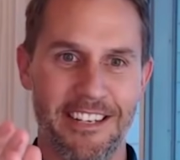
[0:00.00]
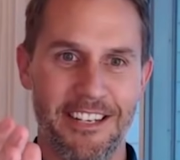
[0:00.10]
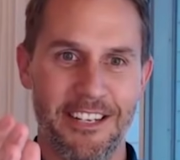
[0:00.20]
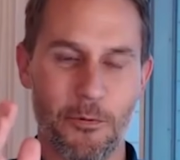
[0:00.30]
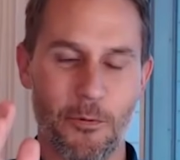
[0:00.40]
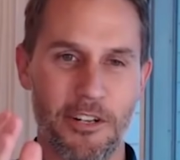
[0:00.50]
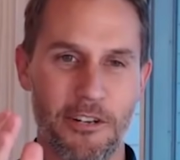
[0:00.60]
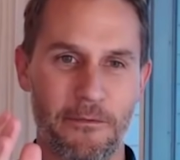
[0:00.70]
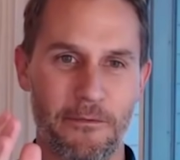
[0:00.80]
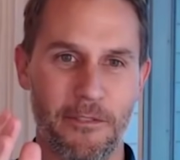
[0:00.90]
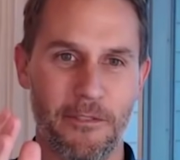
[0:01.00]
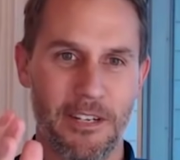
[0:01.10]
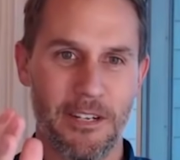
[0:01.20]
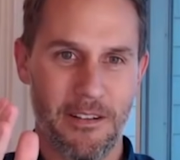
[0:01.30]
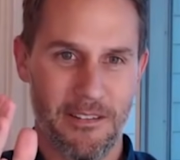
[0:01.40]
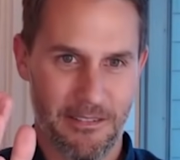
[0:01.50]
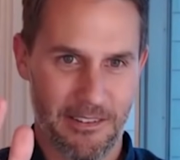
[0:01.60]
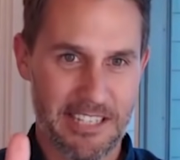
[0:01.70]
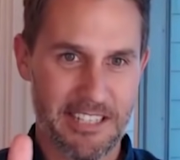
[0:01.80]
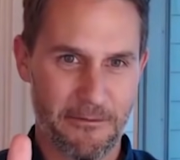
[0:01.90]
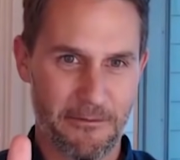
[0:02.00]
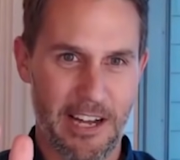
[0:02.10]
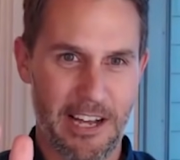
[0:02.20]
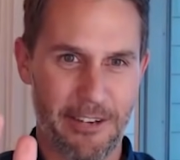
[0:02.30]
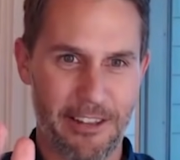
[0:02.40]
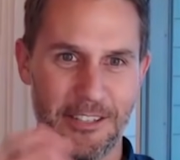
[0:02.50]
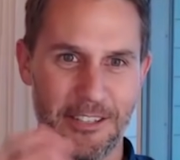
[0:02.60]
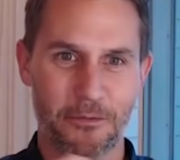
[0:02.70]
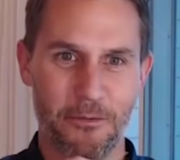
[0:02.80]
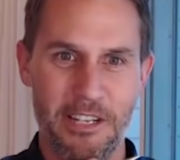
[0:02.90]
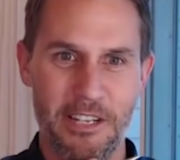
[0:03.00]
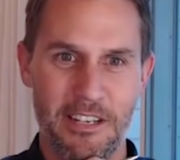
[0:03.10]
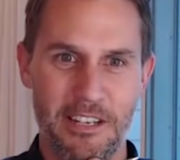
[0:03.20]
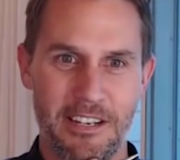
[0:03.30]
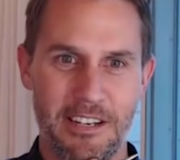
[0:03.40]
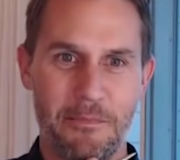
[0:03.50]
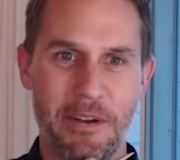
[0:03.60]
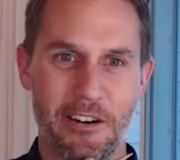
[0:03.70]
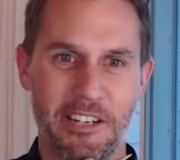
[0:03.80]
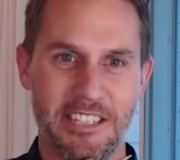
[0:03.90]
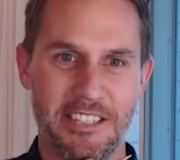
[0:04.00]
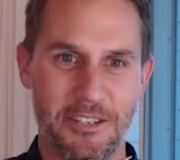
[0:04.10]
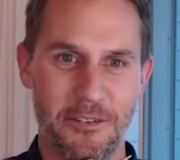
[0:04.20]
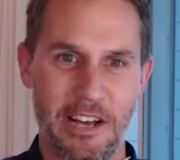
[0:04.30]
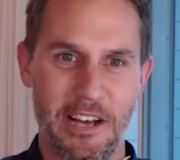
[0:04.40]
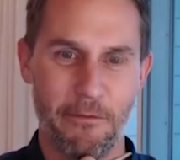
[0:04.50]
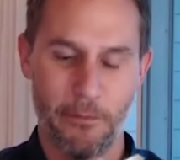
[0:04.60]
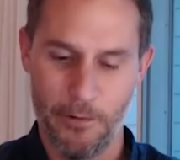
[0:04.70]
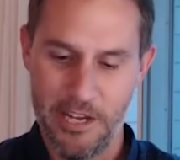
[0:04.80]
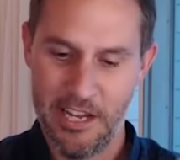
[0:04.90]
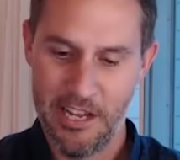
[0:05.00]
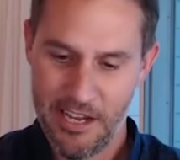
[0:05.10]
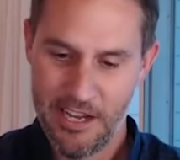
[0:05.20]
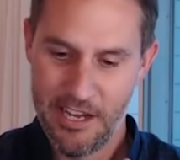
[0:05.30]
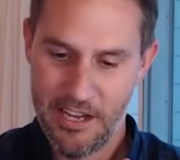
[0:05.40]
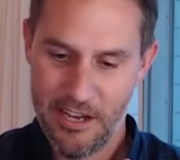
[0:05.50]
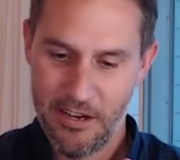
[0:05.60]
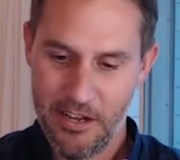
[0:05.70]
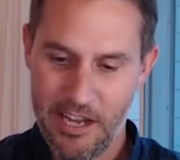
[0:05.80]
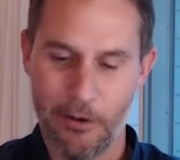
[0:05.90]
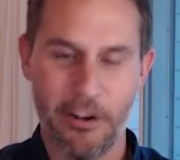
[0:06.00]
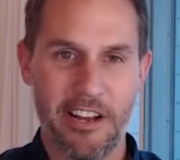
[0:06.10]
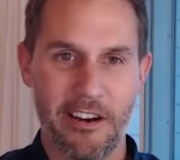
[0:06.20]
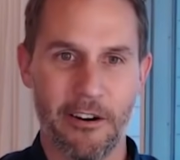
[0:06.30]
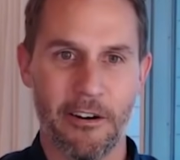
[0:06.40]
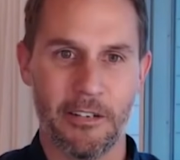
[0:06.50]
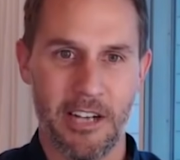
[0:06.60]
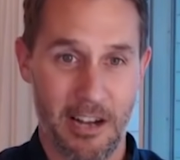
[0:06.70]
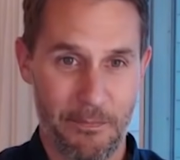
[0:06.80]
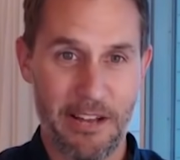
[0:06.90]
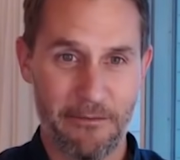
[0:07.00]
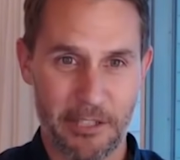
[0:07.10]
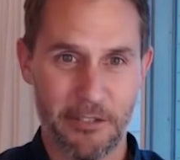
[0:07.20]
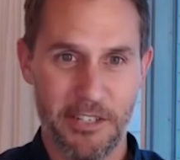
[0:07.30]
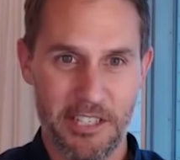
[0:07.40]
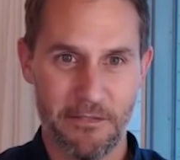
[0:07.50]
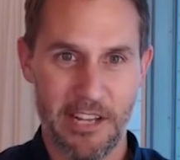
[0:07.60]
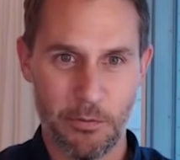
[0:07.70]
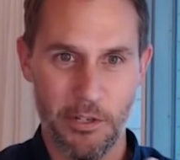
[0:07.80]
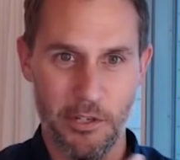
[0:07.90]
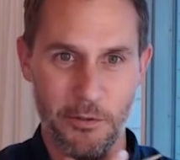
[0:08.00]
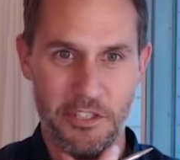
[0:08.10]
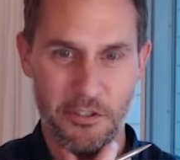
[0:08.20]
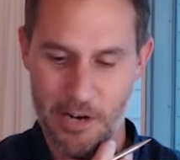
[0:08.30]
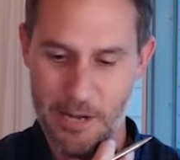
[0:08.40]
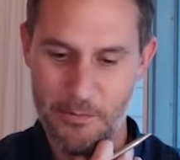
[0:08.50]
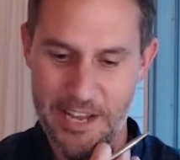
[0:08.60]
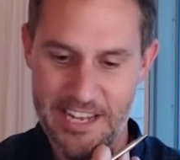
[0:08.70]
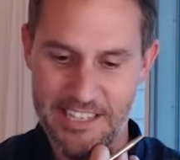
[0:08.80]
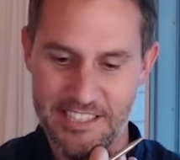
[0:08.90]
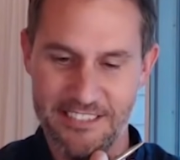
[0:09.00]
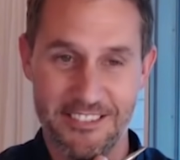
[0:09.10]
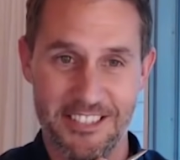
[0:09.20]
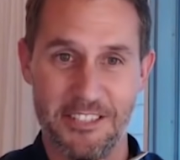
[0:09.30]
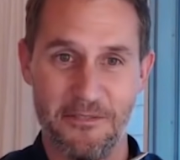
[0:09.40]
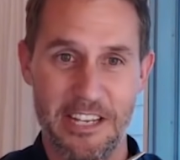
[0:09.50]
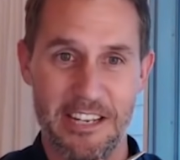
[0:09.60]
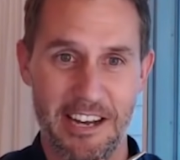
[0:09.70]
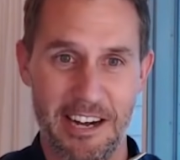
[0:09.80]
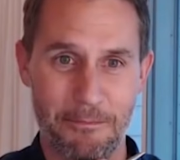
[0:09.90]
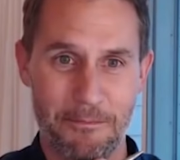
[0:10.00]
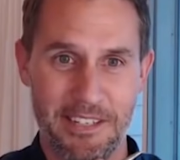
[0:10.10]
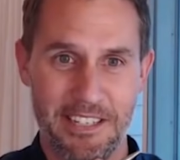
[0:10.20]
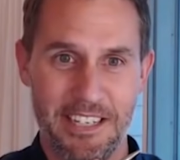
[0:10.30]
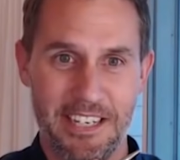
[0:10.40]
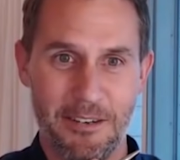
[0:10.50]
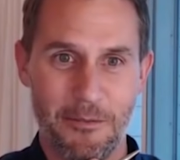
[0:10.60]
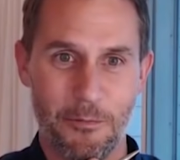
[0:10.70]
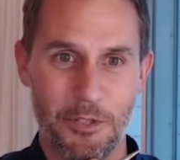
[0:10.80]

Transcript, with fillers: you're one of less than five, I think it's three Americans who have three air-to-air combat victories, if that's what you would describe them as, since Vietnam. That's